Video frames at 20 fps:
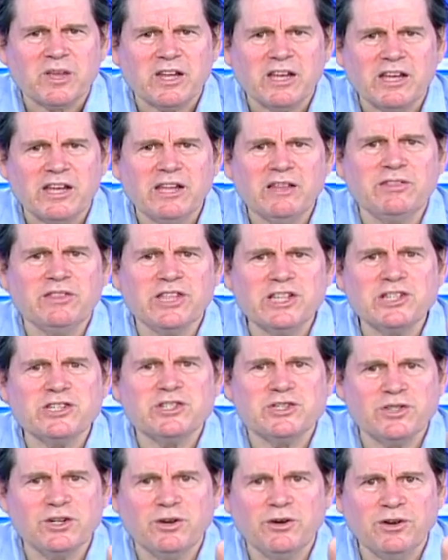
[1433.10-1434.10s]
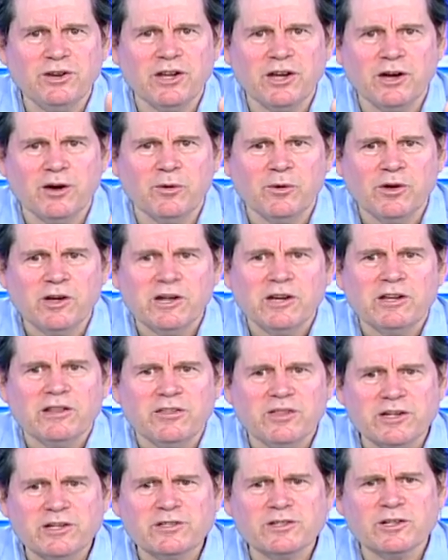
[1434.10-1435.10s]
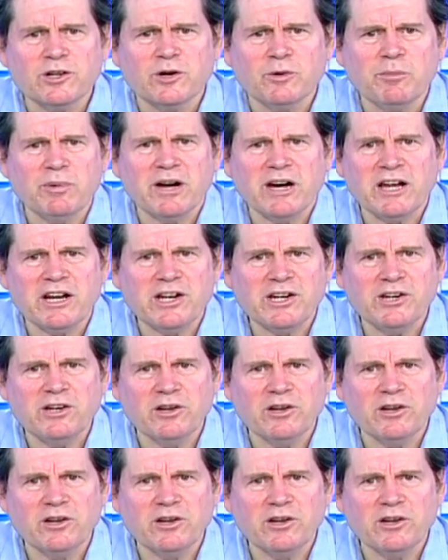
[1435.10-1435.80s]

in this studio. There's nobody